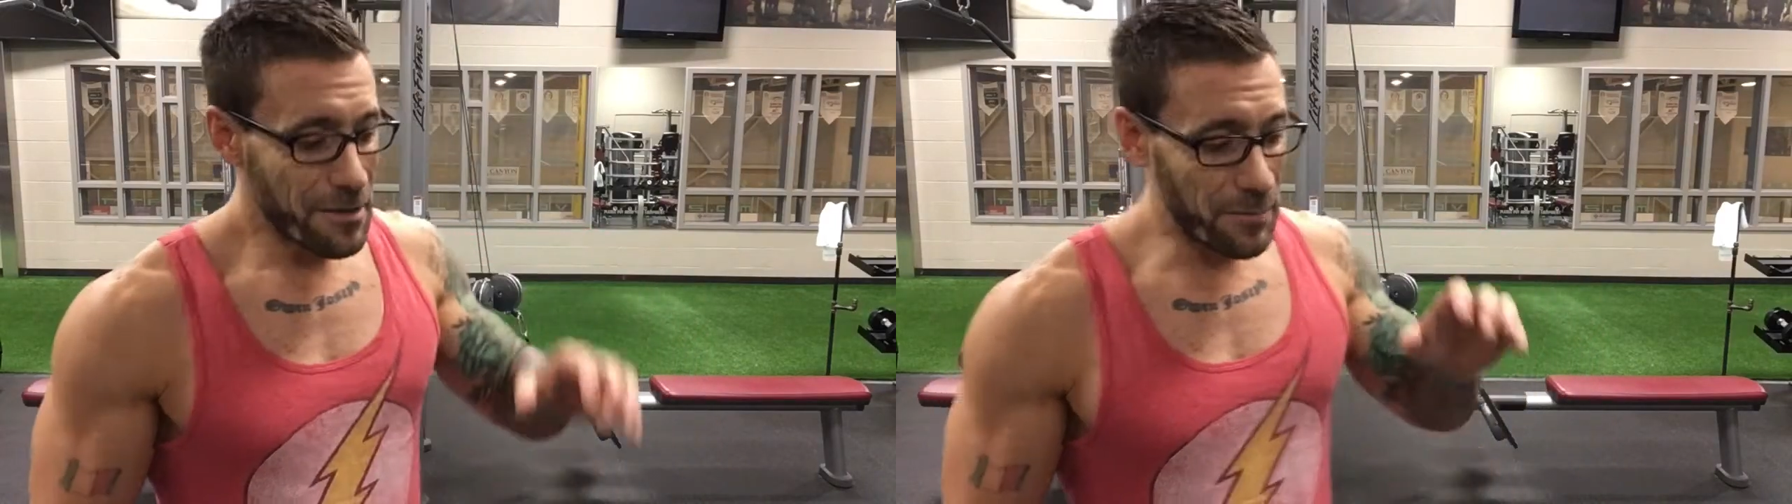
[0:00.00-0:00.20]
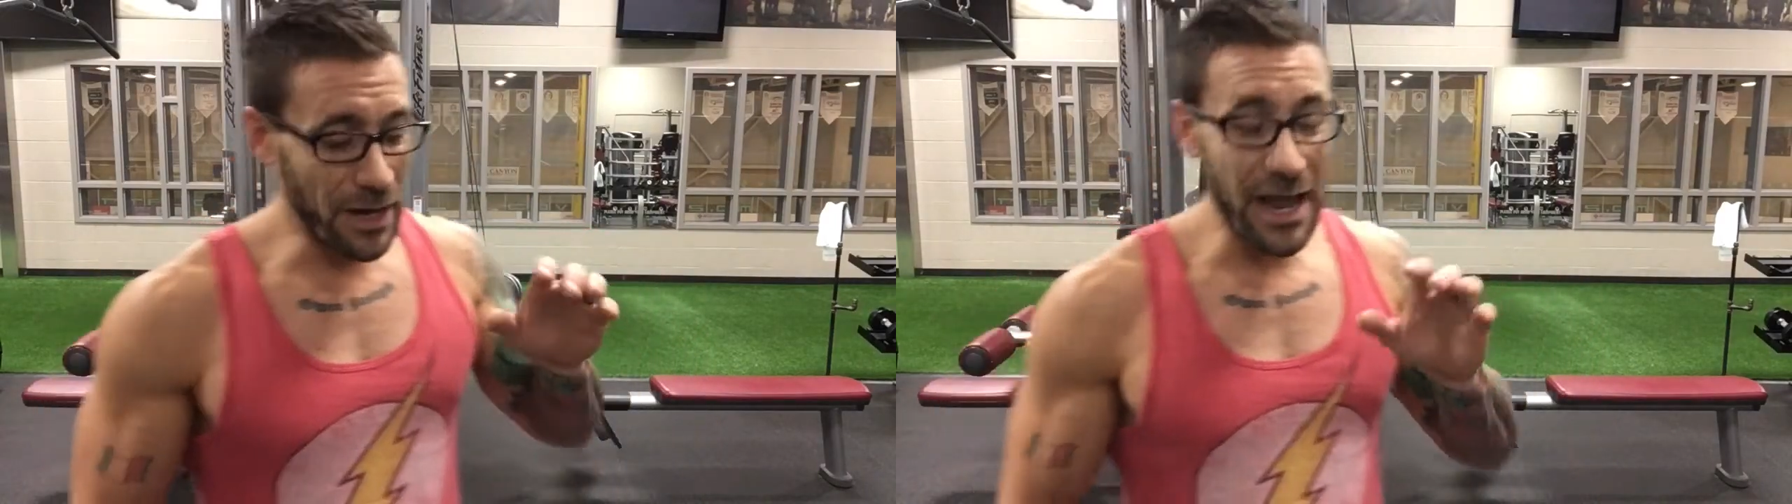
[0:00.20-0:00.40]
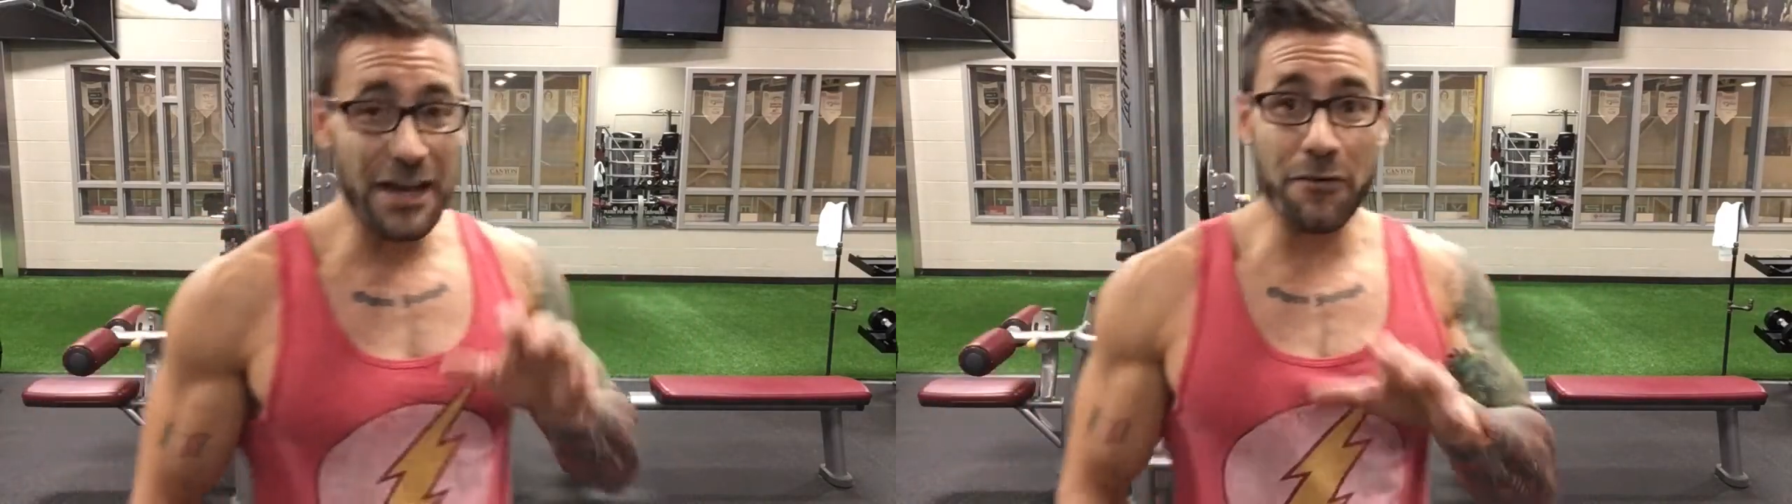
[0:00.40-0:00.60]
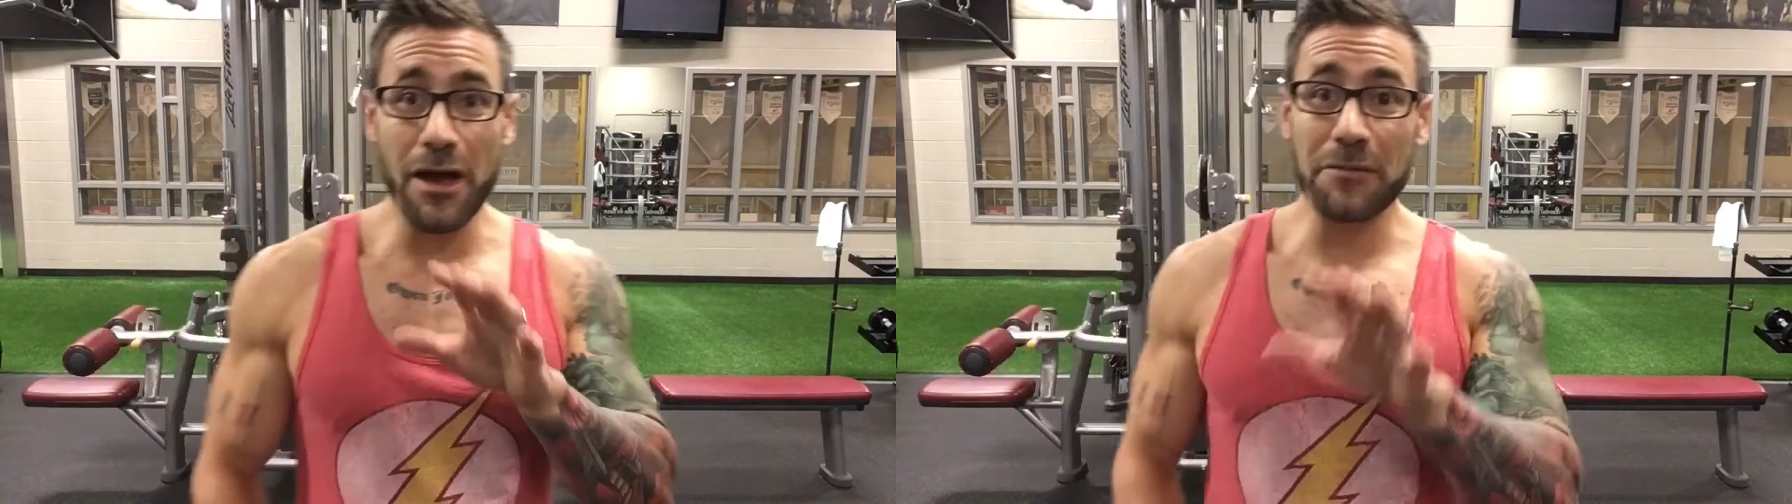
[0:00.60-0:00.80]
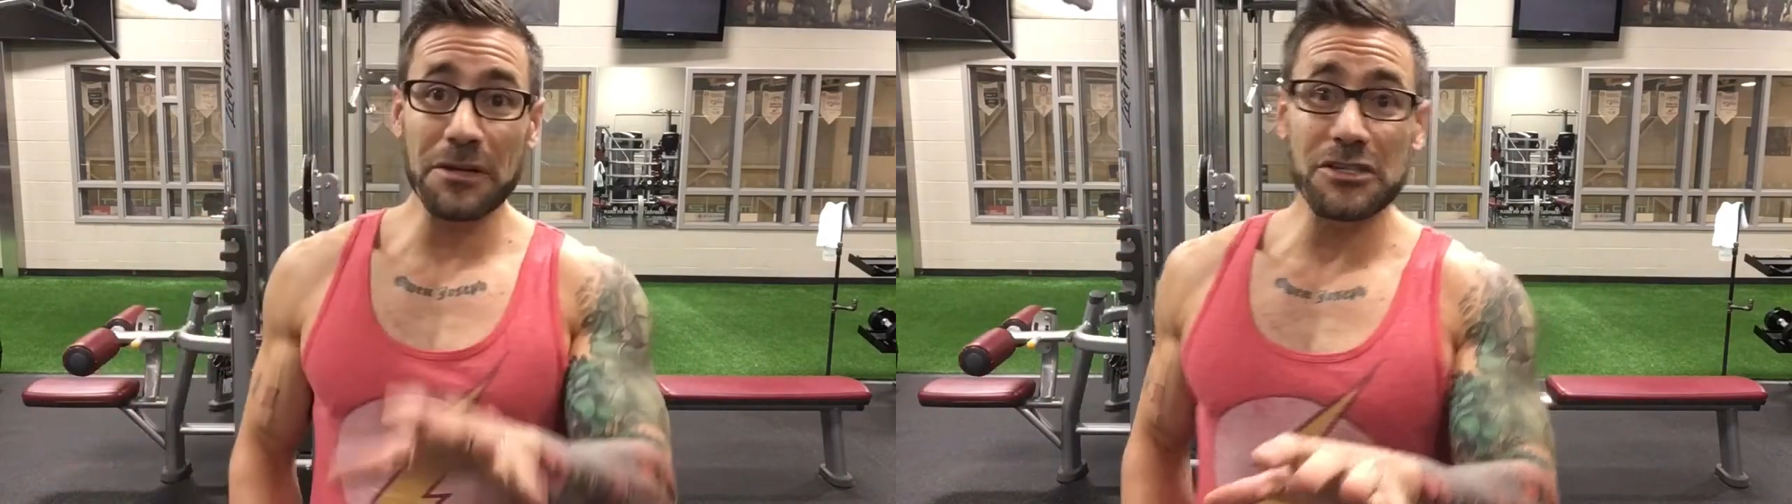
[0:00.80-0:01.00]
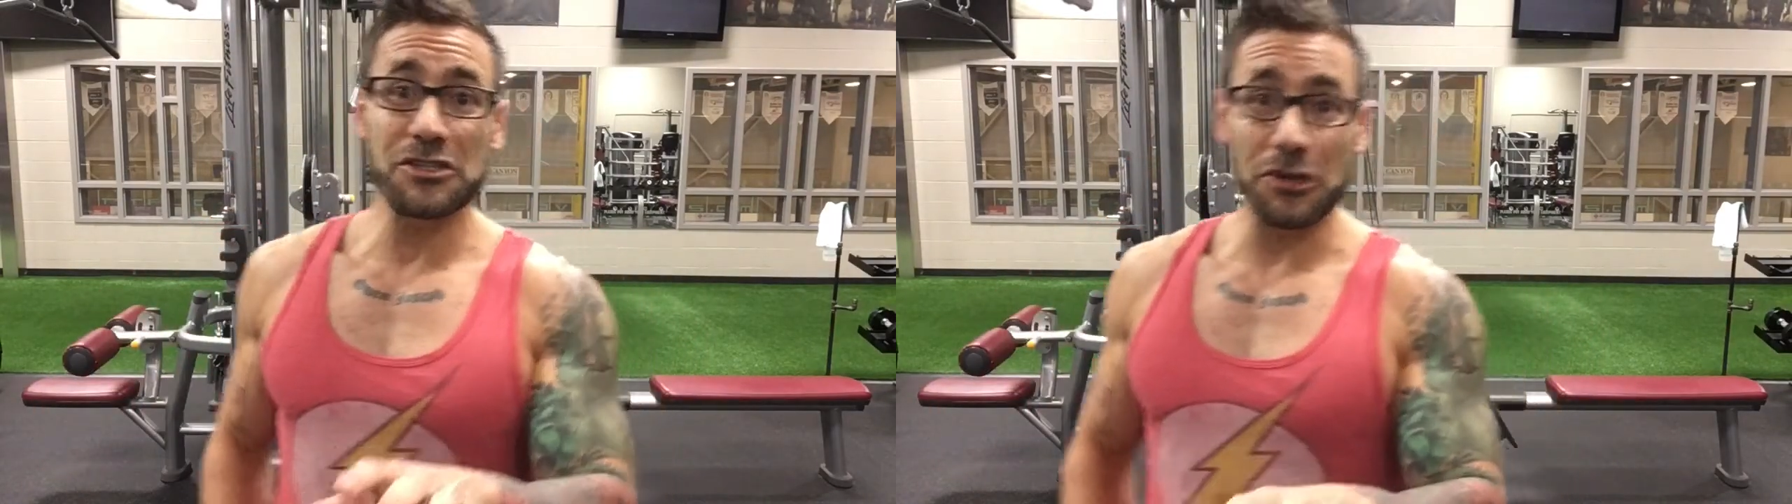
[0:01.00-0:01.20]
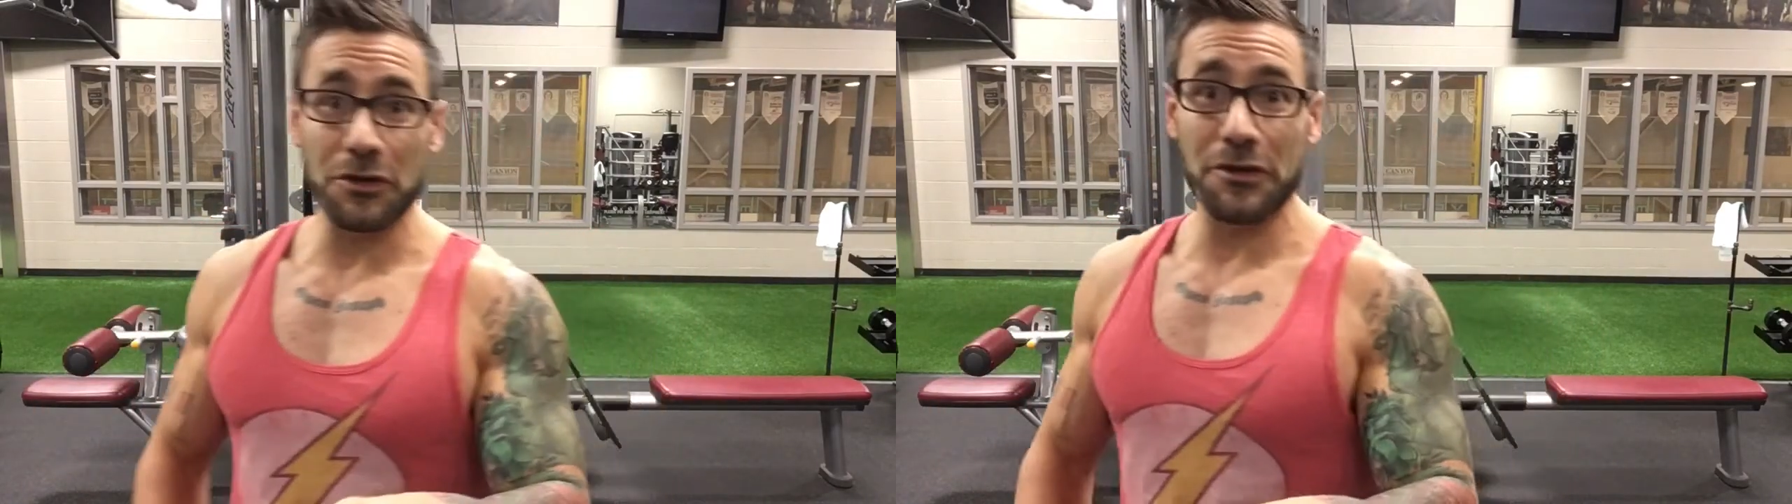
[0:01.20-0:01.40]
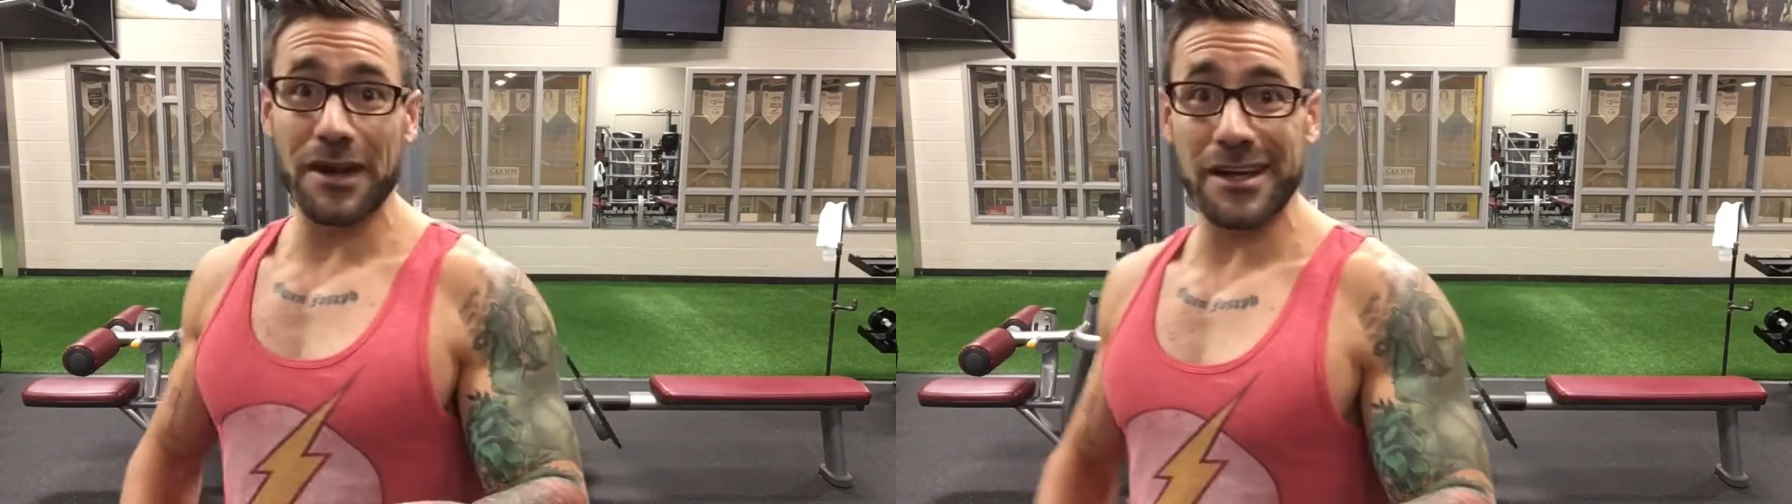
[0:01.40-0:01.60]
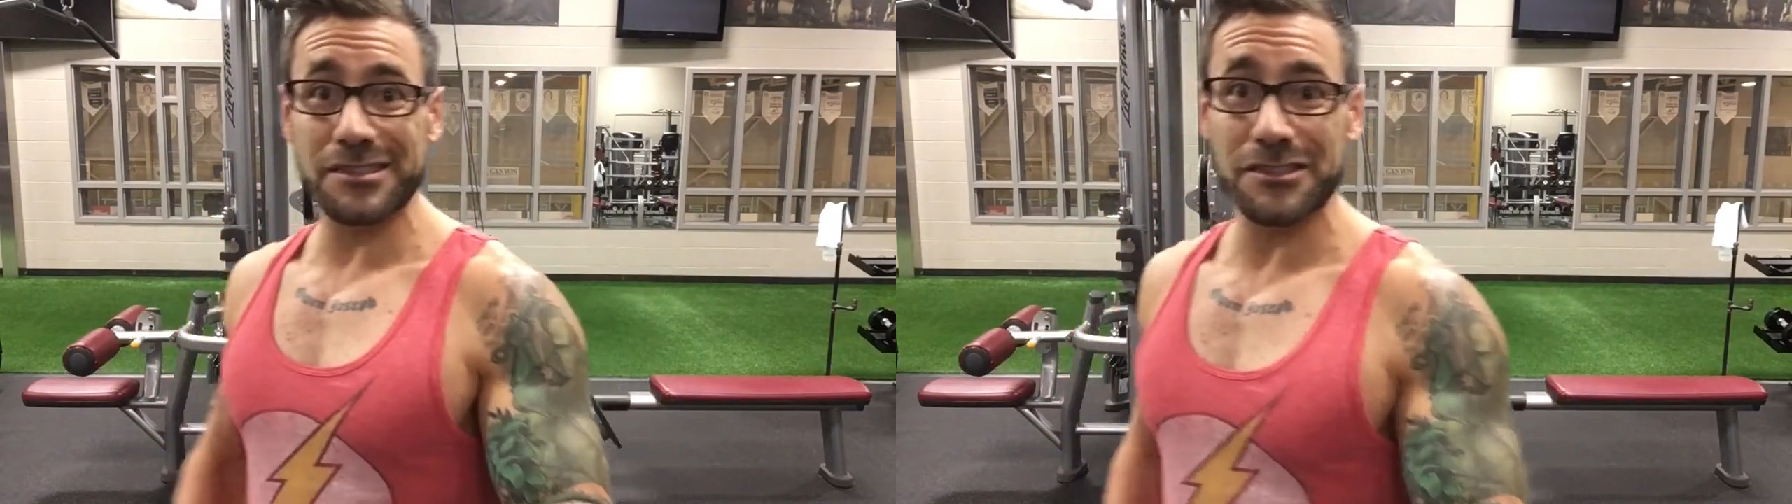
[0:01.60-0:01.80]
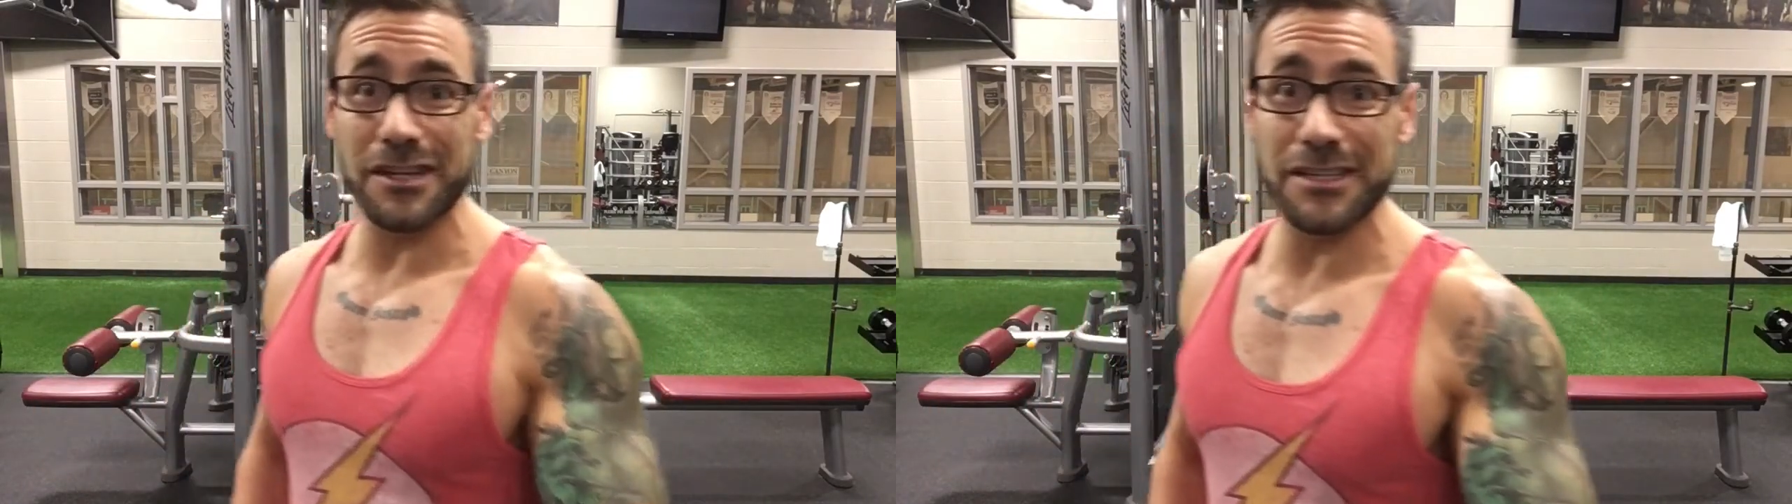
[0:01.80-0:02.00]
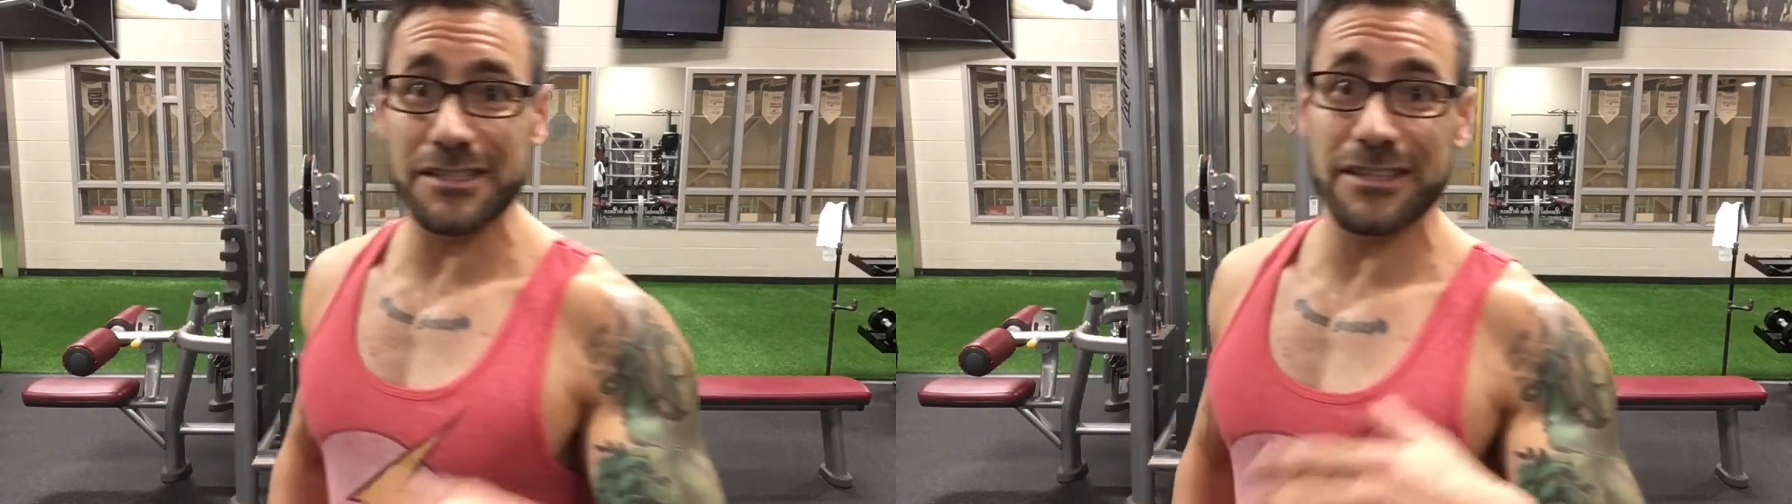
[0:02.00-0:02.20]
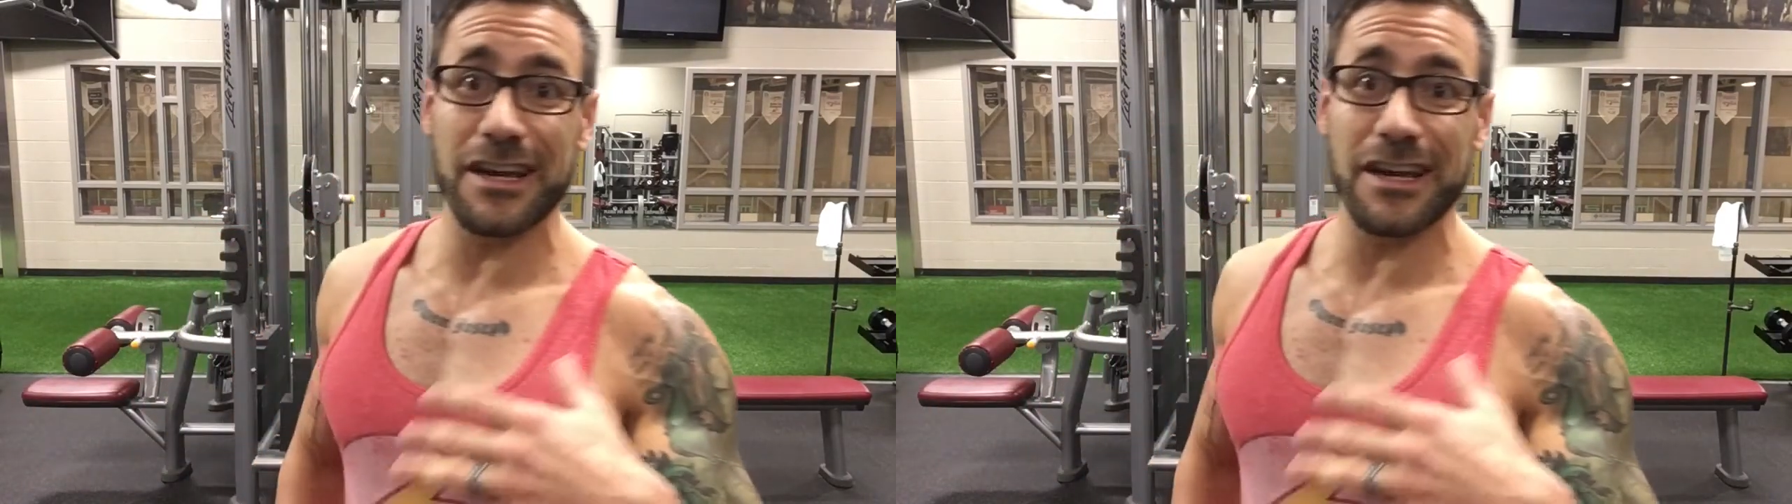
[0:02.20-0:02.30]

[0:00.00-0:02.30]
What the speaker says: But anyway, I'm going to show you an exercise